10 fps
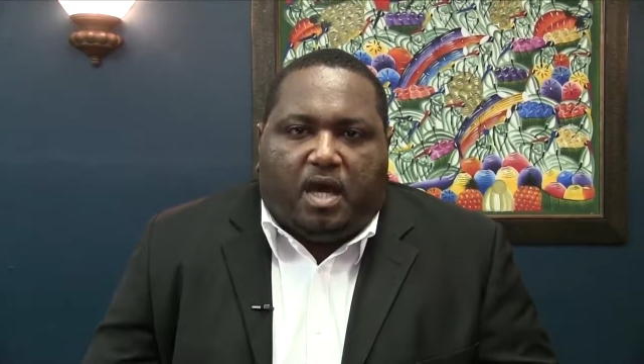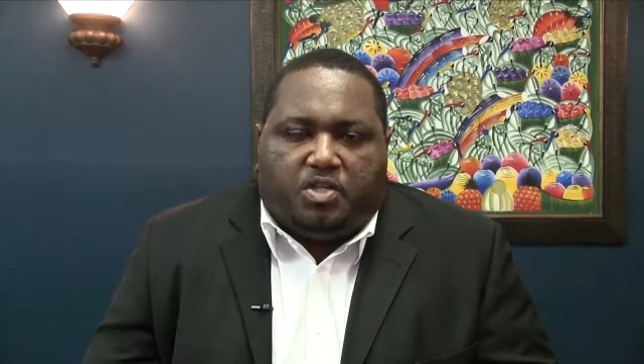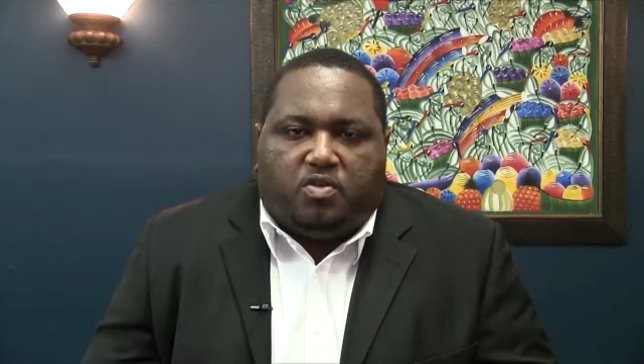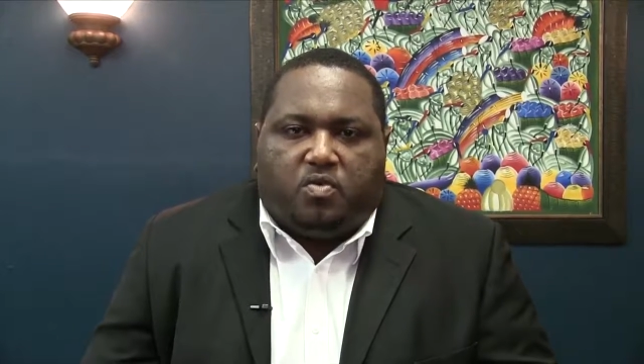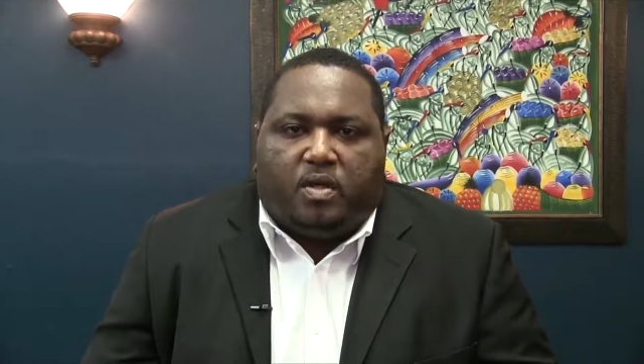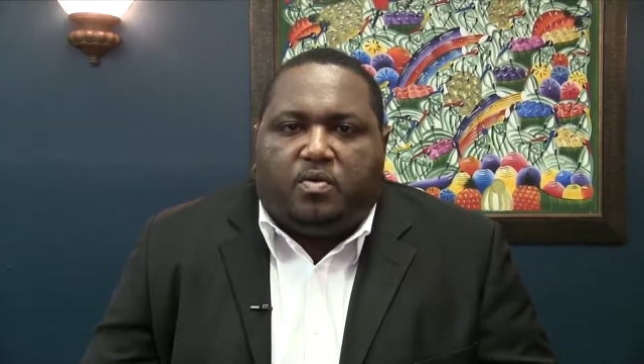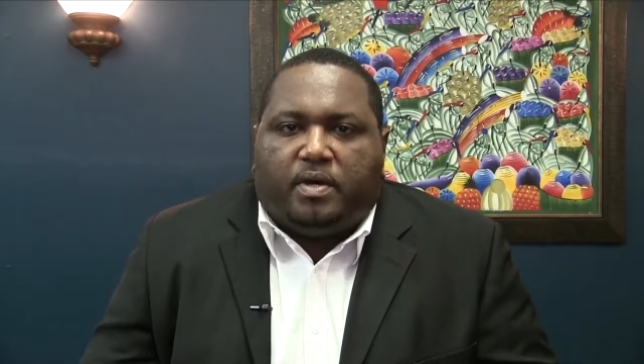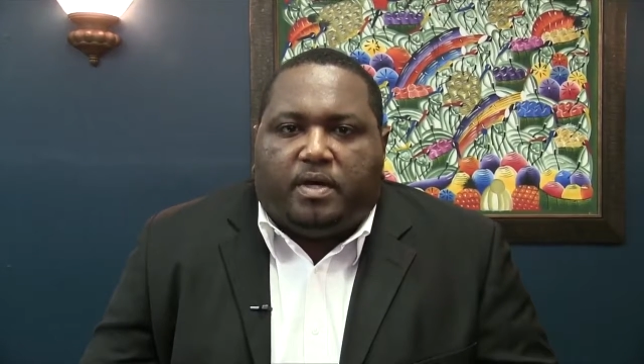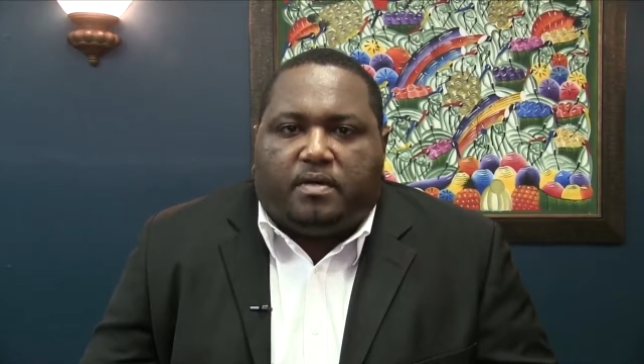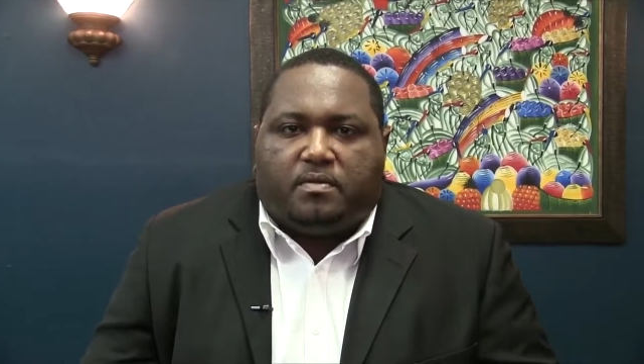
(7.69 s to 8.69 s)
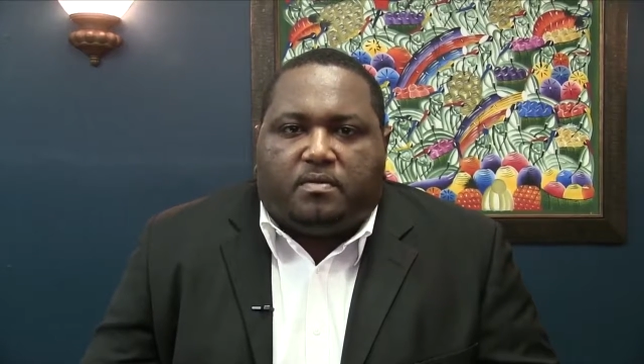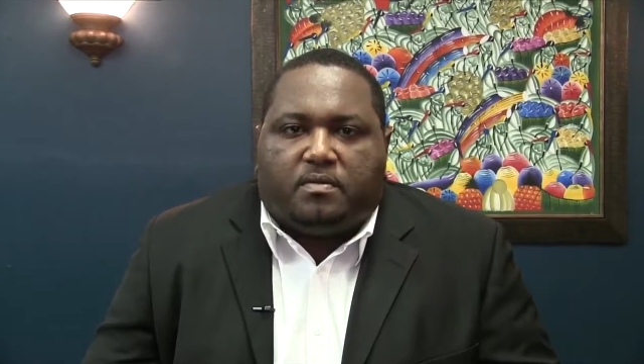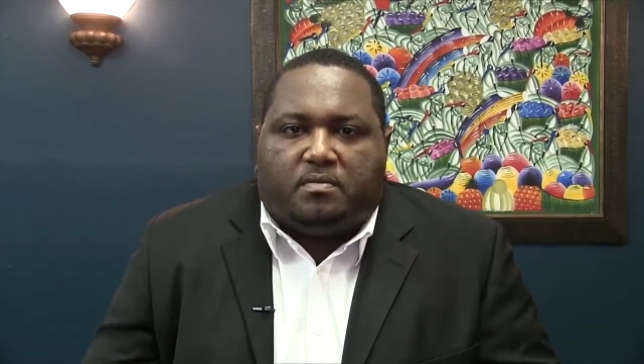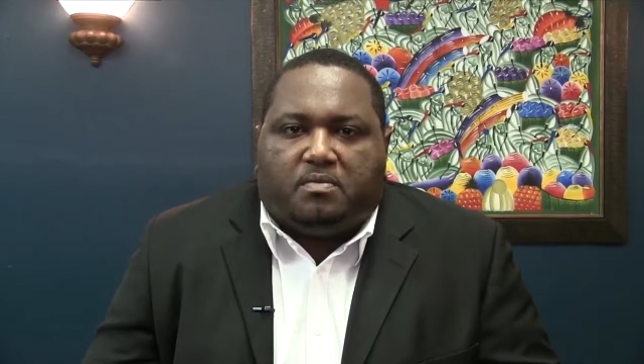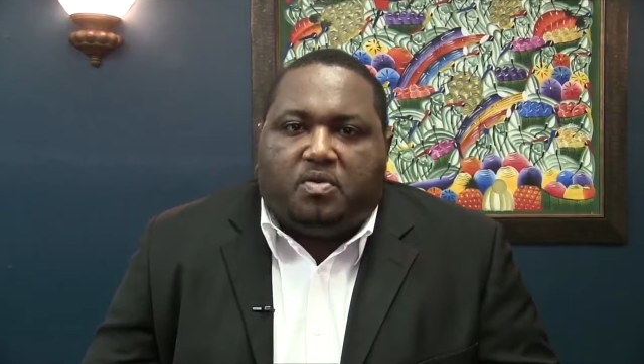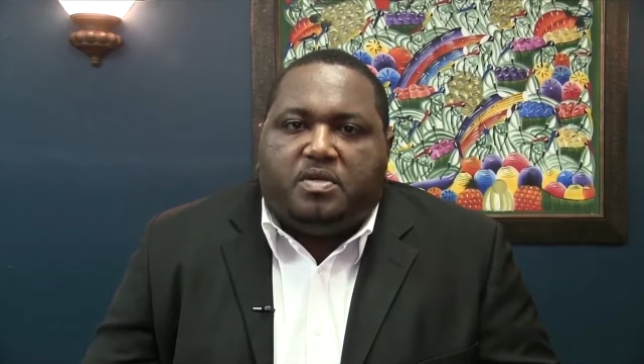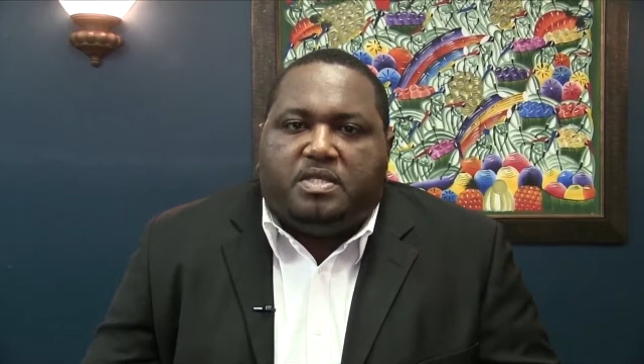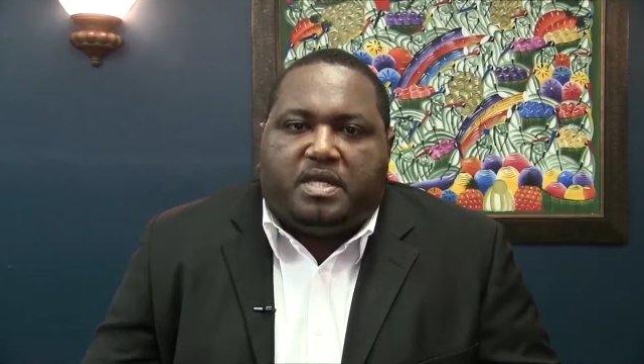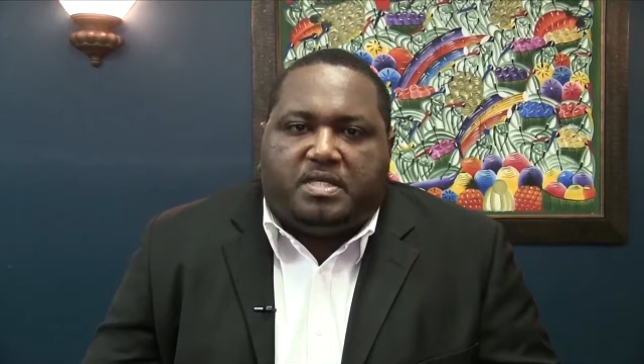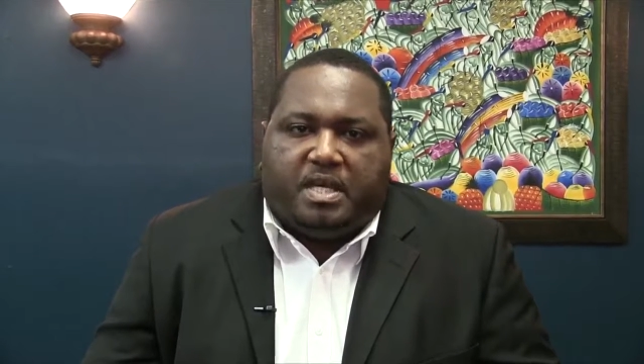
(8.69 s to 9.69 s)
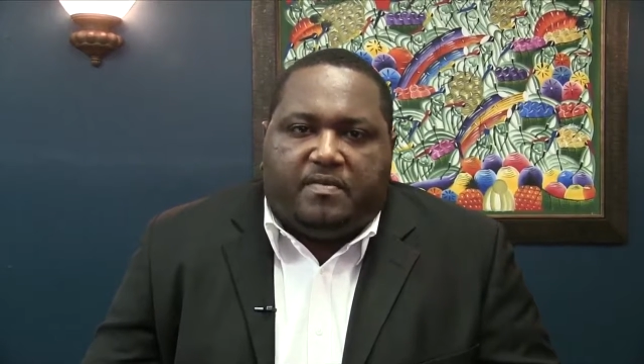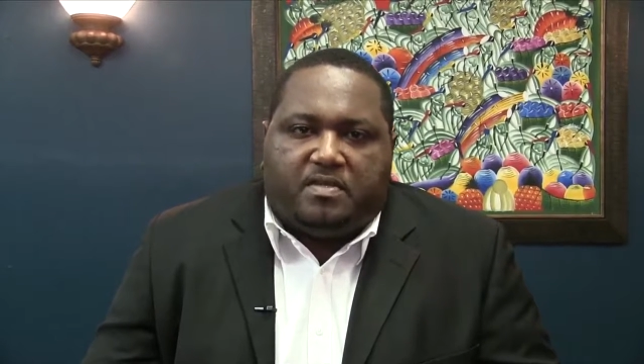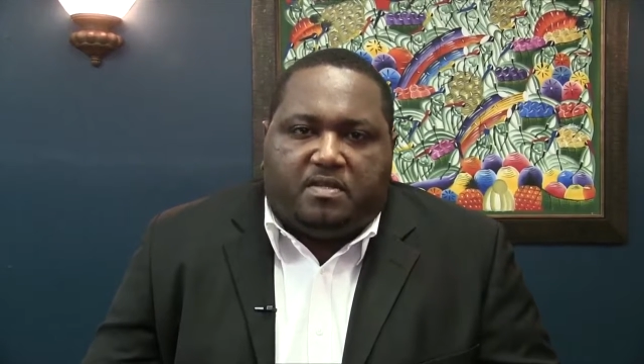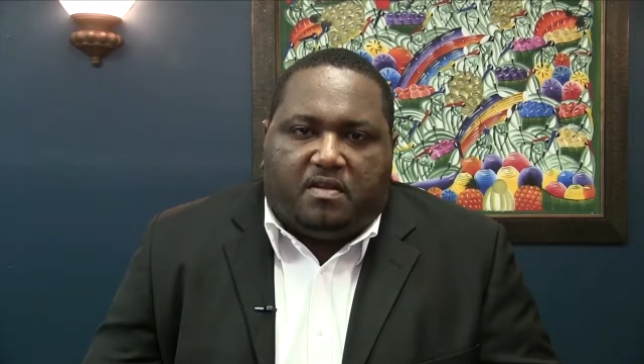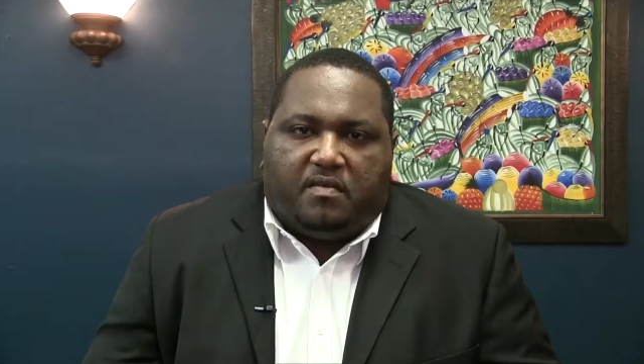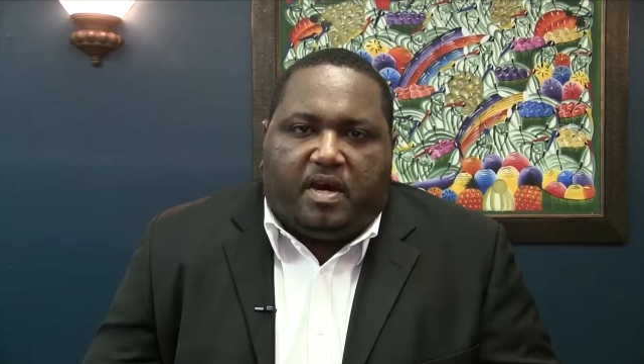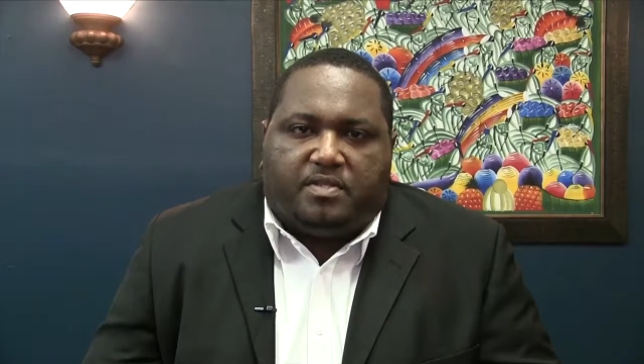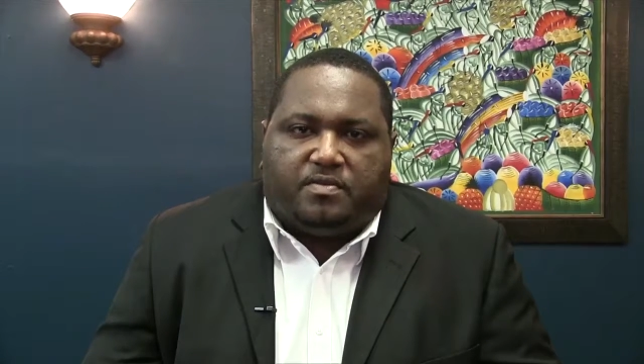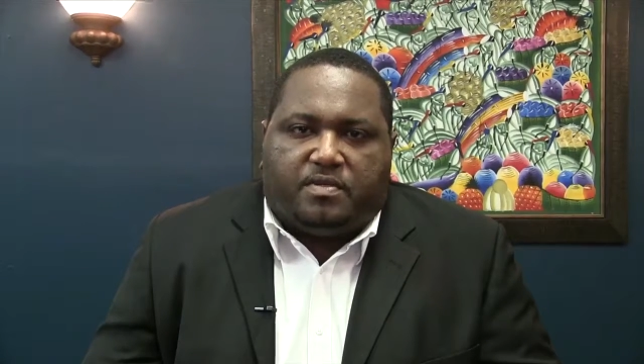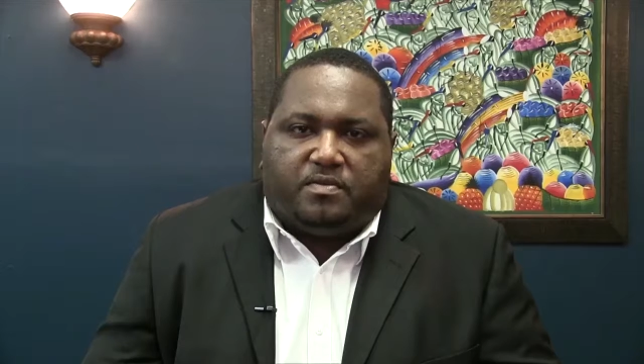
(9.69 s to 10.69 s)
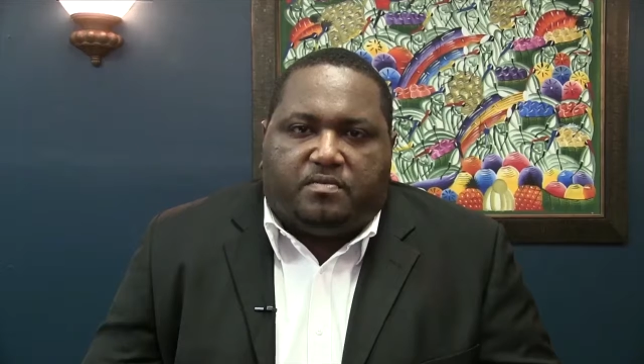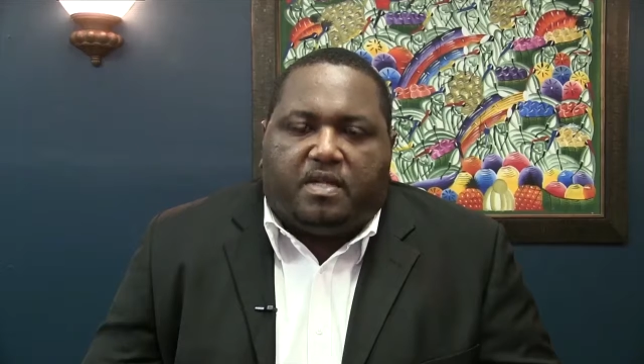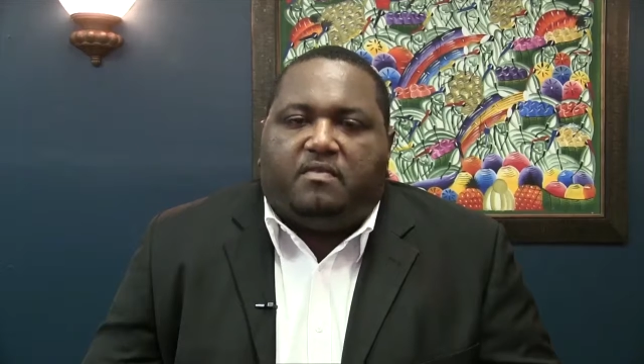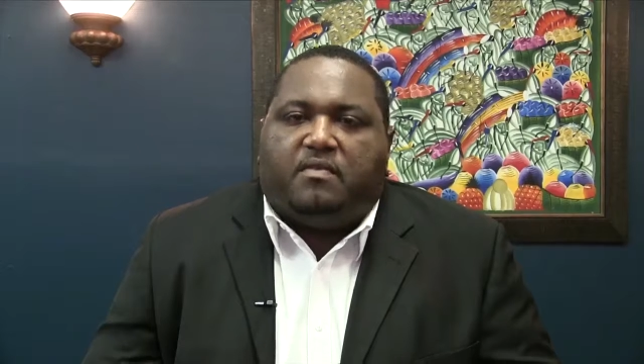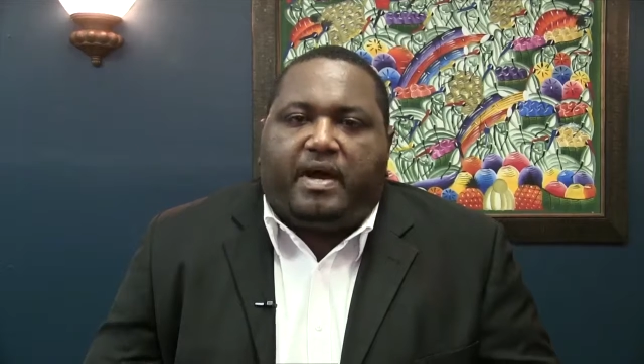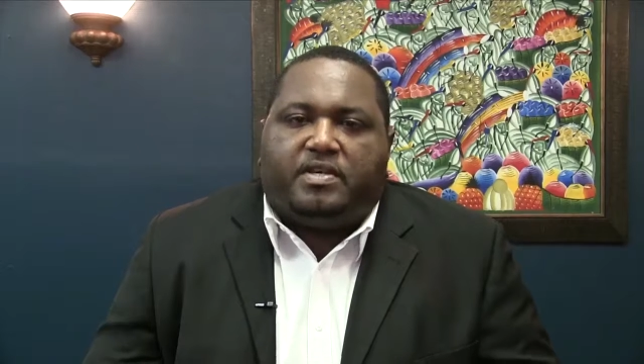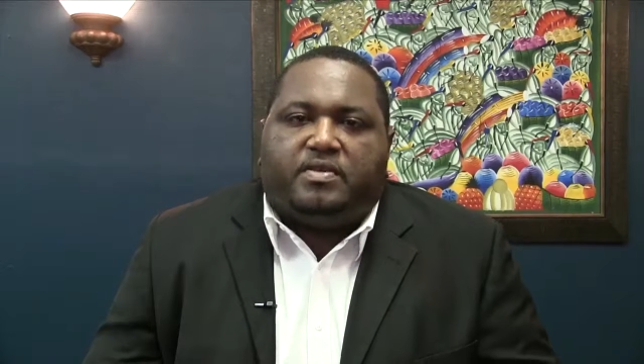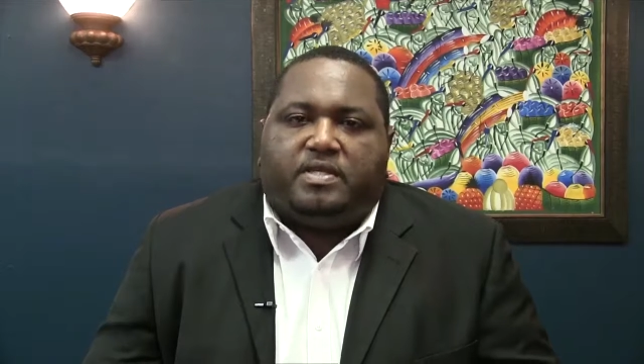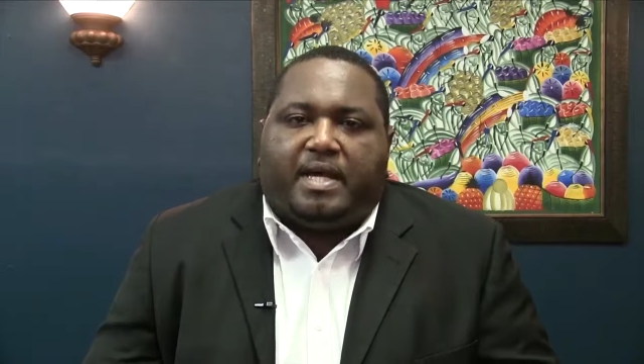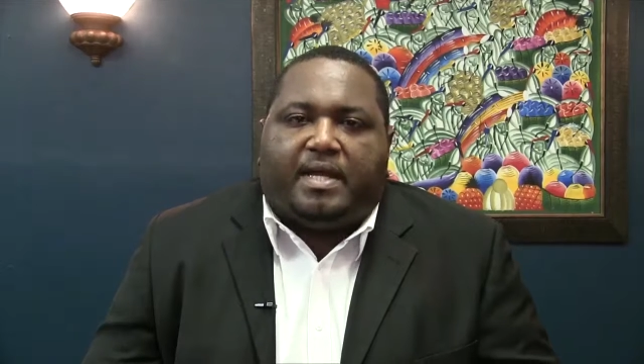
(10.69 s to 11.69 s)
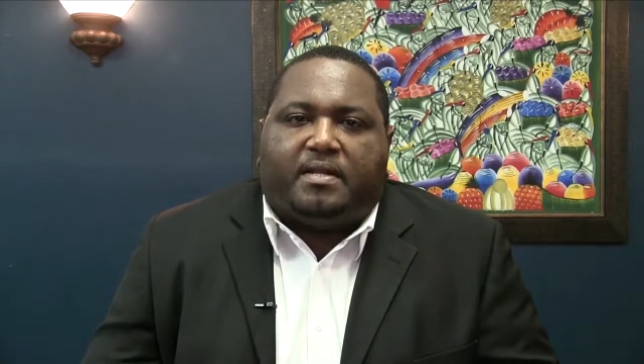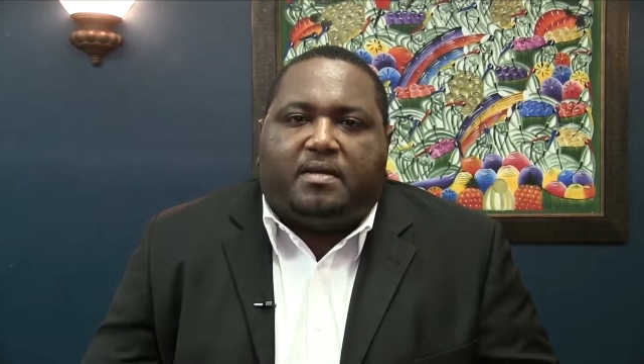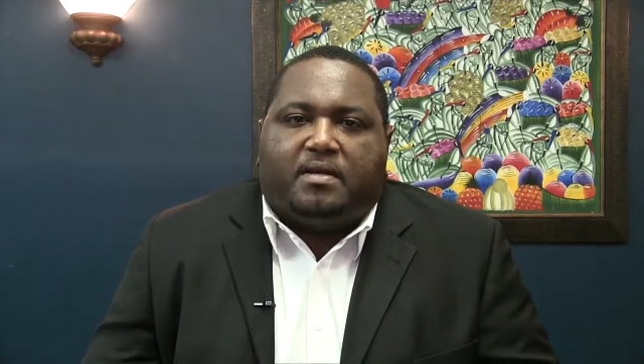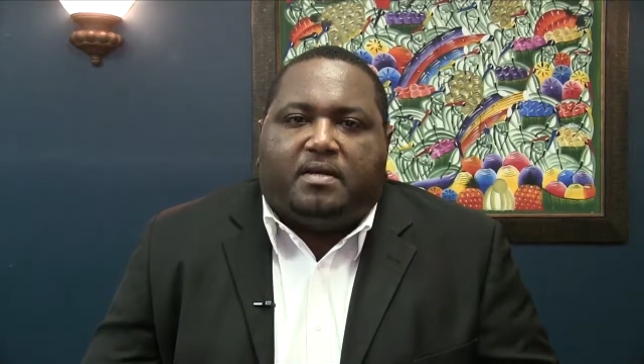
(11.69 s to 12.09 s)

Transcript: As you are well aware, Moody's just gave us an advisory that